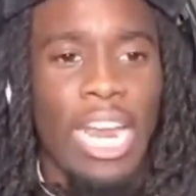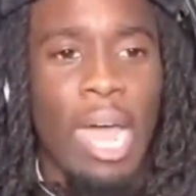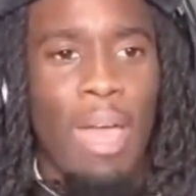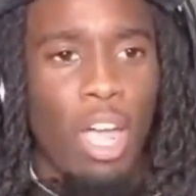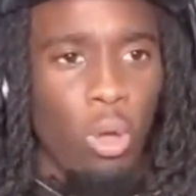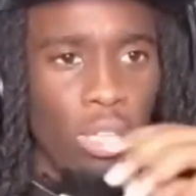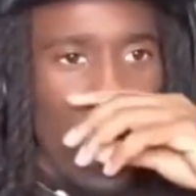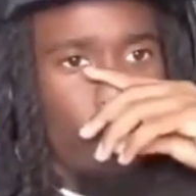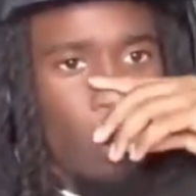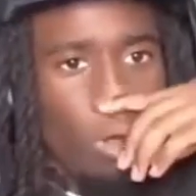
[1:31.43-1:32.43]
I'm not gonna lie,
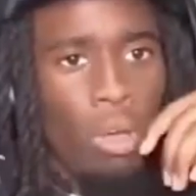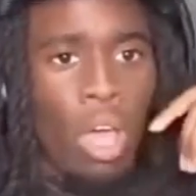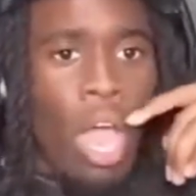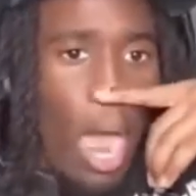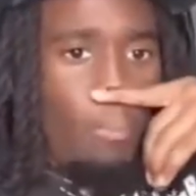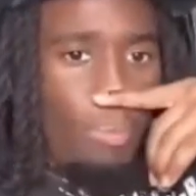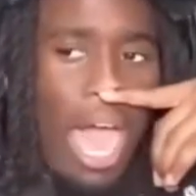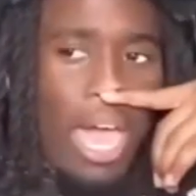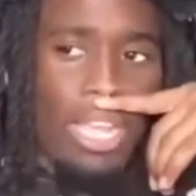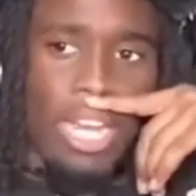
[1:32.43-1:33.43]
bro. I'm
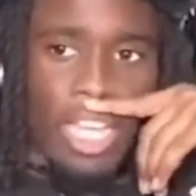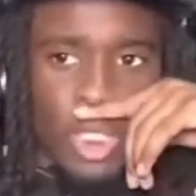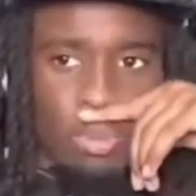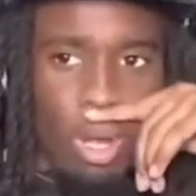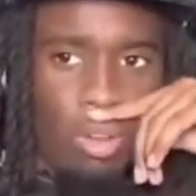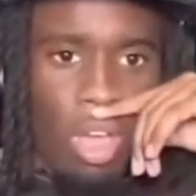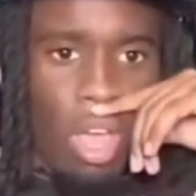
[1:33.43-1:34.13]
proud of y'all niggas, bro.